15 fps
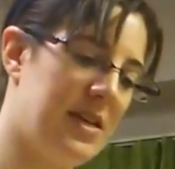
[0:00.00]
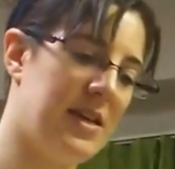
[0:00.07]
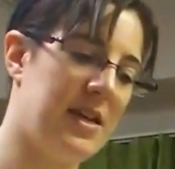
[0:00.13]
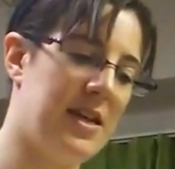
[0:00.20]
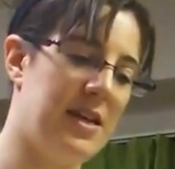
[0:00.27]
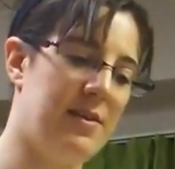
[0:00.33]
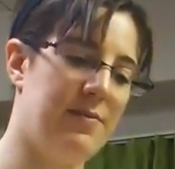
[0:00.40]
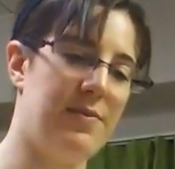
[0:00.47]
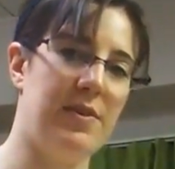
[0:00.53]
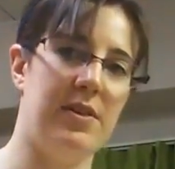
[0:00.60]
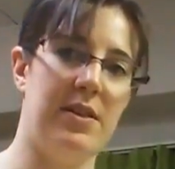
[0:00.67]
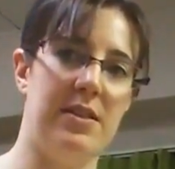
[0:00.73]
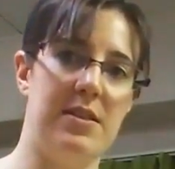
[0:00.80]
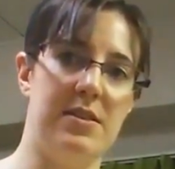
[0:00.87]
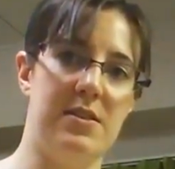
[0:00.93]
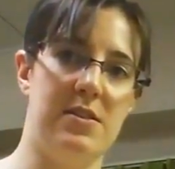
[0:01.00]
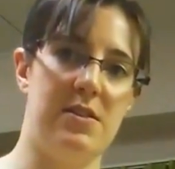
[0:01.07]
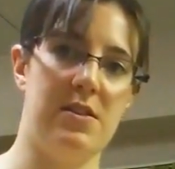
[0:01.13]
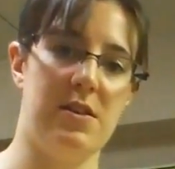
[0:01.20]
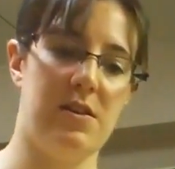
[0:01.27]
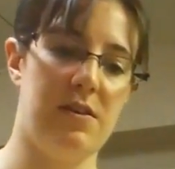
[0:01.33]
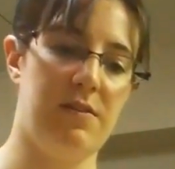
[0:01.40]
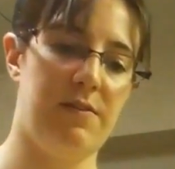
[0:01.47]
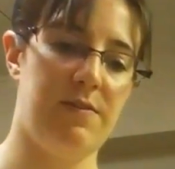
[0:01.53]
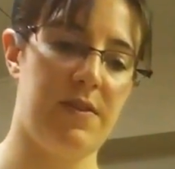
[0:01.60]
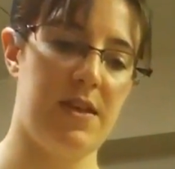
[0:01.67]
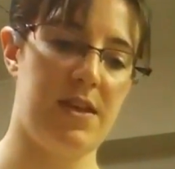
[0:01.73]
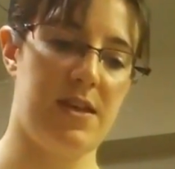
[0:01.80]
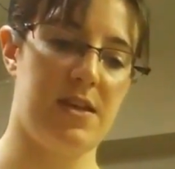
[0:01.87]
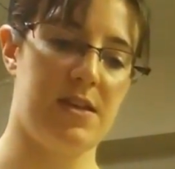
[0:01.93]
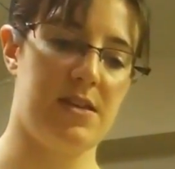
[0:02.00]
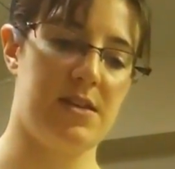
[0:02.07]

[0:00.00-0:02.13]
take a handful of this stuff and